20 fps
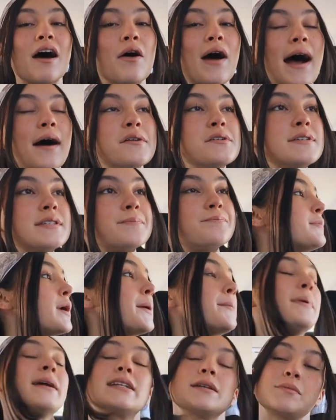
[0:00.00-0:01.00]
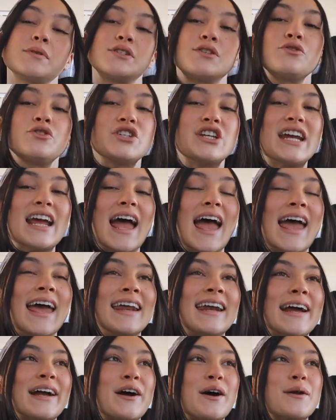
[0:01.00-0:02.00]
outhouse, but I picked up the sushi
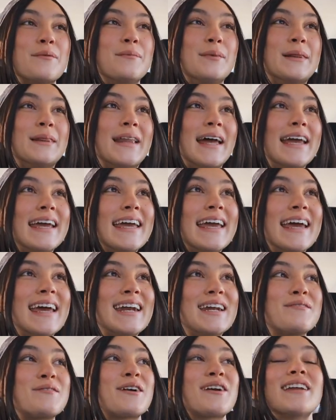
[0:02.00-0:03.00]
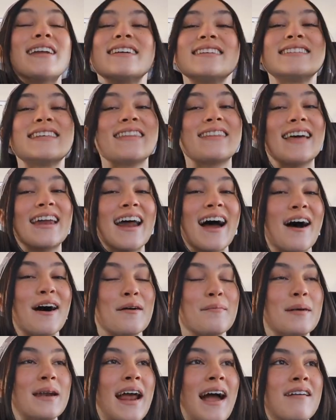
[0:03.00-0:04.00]
and I got a blanket and we're gonna set that
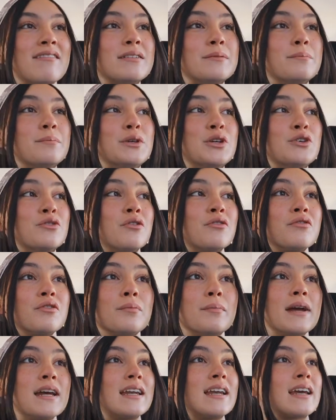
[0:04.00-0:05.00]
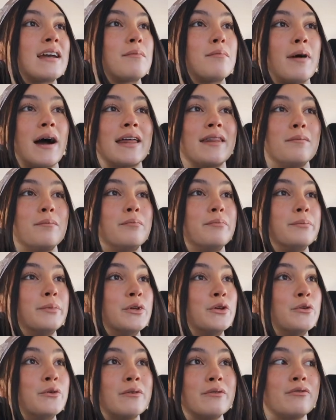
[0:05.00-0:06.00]
up and have a beautiful picnic by the
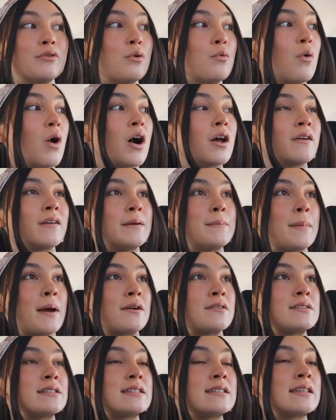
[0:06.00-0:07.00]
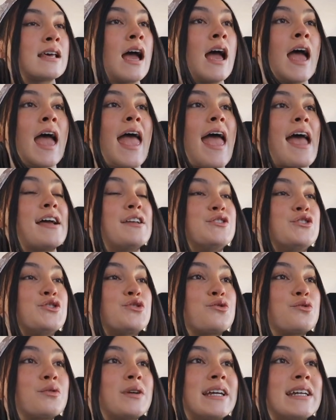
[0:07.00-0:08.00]
beautiful water and mountains and
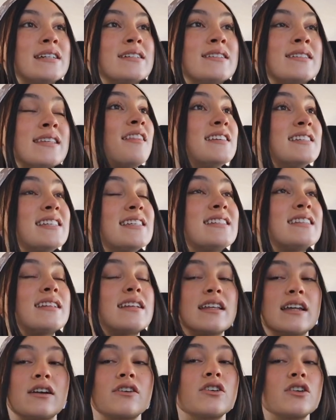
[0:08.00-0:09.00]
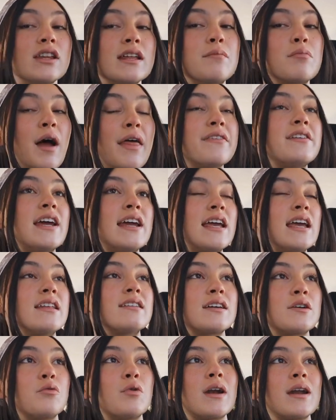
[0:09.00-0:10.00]
trees. This is literally breathtaking.
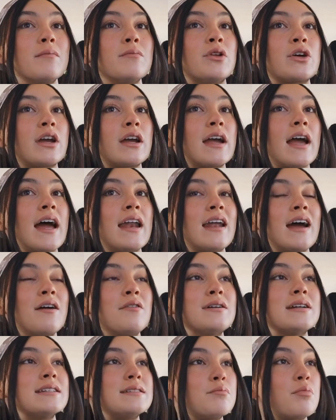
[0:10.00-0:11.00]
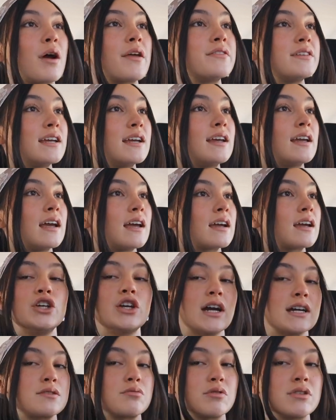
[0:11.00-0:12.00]
Like what I'm looking at now is breathtaking.
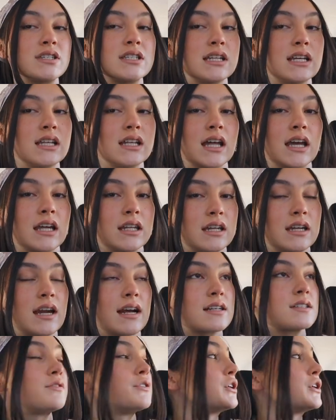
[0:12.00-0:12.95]
You guys will see like in the next